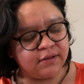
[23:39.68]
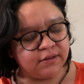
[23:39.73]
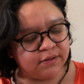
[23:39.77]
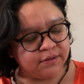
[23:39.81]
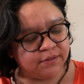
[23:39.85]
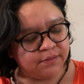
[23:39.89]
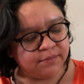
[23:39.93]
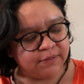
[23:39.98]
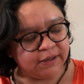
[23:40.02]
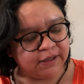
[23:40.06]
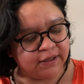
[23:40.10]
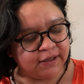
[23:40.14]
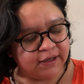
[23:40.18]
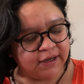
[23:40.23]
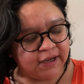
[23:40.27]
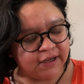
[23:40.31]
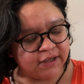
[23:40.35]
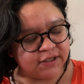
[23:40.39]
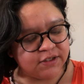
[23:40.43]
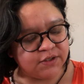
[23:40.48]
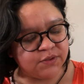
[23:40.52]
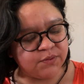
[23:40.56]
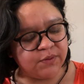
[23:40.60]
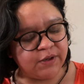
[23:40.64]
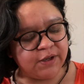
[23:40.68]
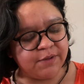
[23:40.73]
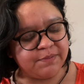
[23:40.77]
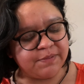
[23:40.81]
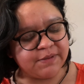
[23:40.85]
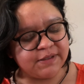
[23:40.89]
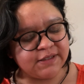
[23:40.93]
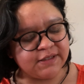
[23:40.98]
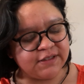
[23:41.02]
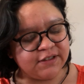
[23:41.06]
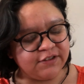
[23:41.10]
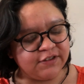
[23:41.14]
My next whip
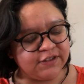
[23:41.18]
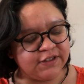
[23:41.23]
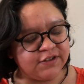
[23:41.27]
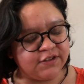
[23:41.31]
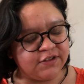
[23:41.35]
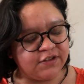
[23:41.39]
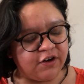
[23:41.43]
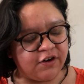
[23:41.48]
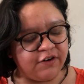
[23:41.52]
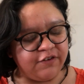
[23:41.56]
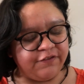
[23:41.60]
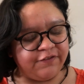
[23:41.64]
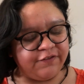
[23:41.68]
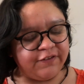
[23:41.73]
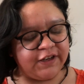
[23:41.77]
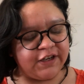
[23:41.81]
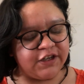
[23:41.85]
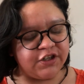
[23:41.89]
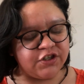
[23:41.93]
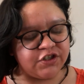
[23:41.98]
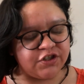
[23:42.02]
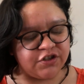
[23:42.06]
is the Starflake